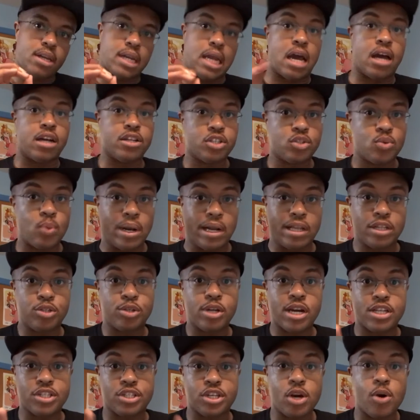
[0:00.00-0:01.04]
Now, I just want to let you
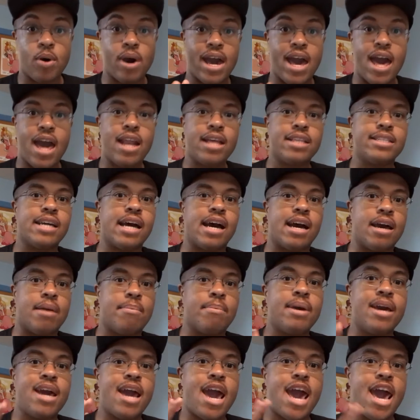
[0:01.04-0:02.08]
guys know ahead of time,
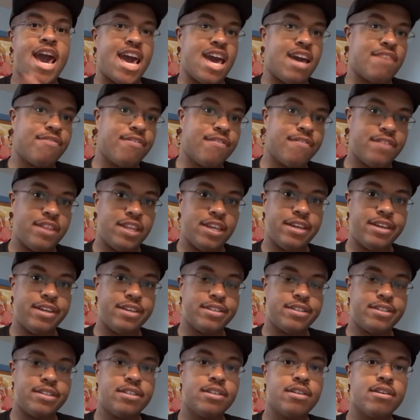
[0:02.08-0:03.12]
half of
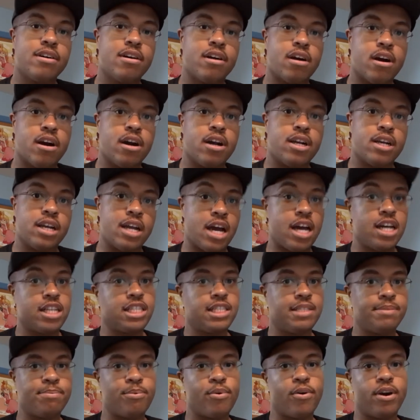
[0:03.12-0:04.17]
these are
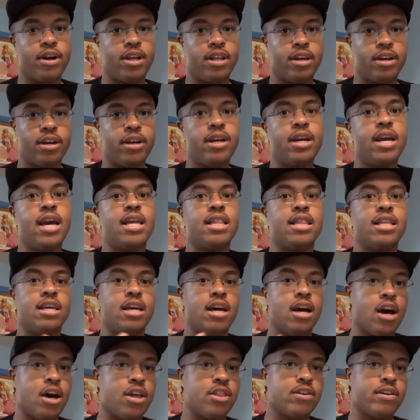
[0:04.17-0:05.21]
non-spoiler, and the
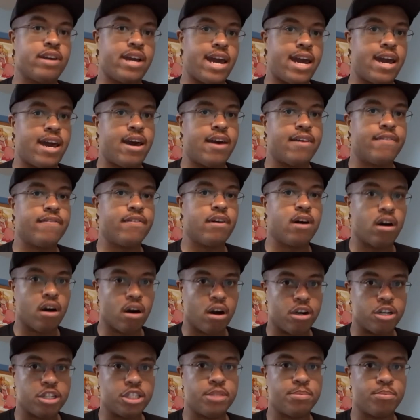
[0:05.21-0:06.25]
other half
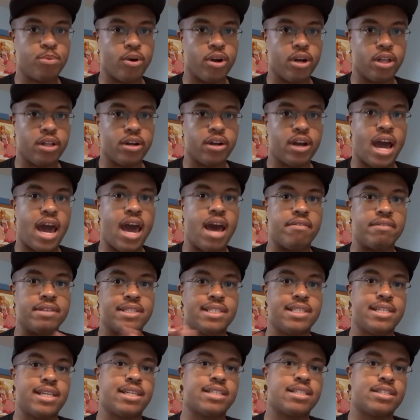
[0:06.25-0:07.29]
are spoiler. I have
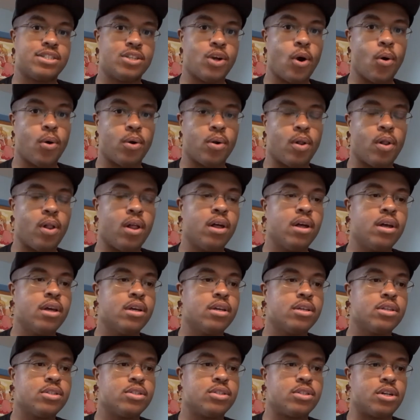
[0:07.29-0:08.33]
6 total,
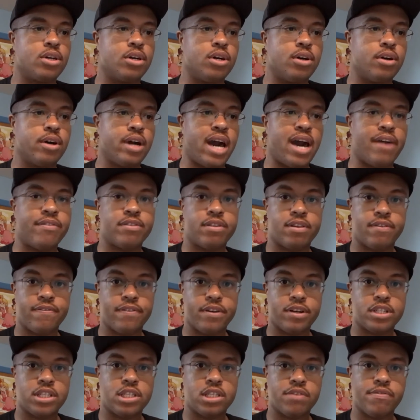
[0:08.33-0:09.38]
so after the
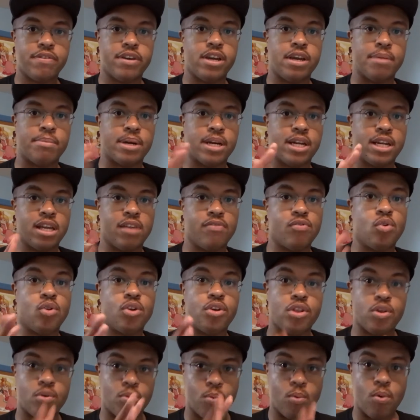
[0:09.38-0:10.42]
first 3, I'm going to give you
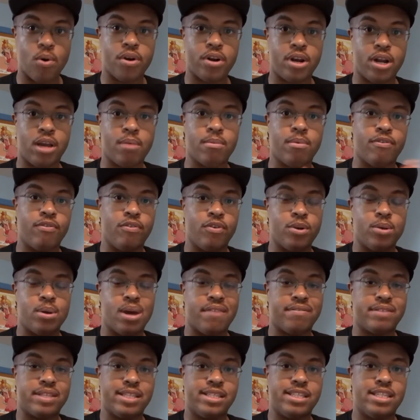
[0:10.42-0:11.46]
another warning before you
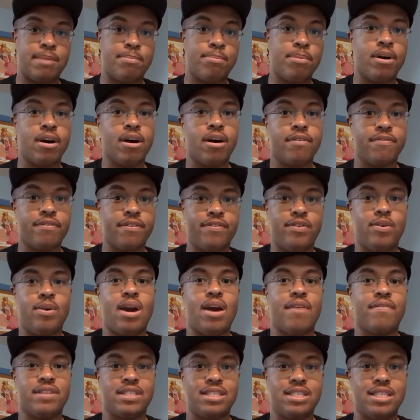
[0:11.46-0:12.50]
have to dip off if you
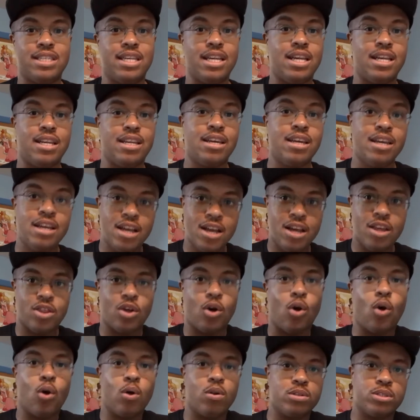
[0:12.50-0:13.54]
haven't seen the
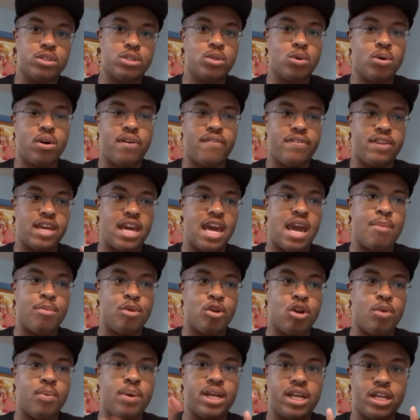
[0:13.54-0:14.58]
whole story of the game and
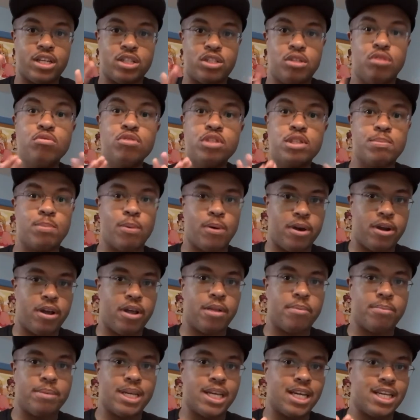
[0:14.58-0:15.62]
you don't want to get too
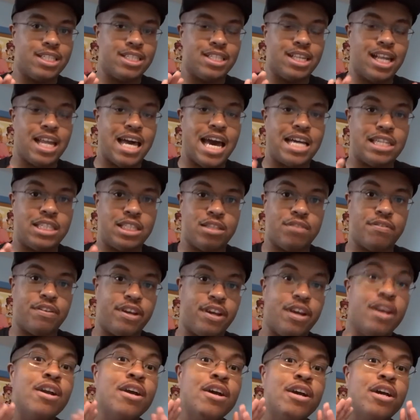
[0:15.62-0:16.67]
spoiled, because the last
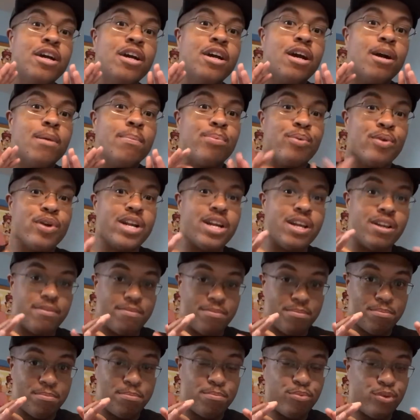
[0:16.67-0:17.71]
3 are pretty
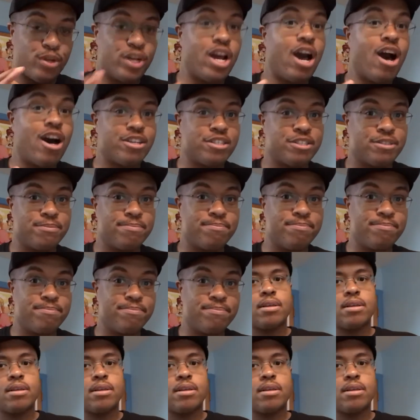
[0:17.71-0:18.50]
awesome.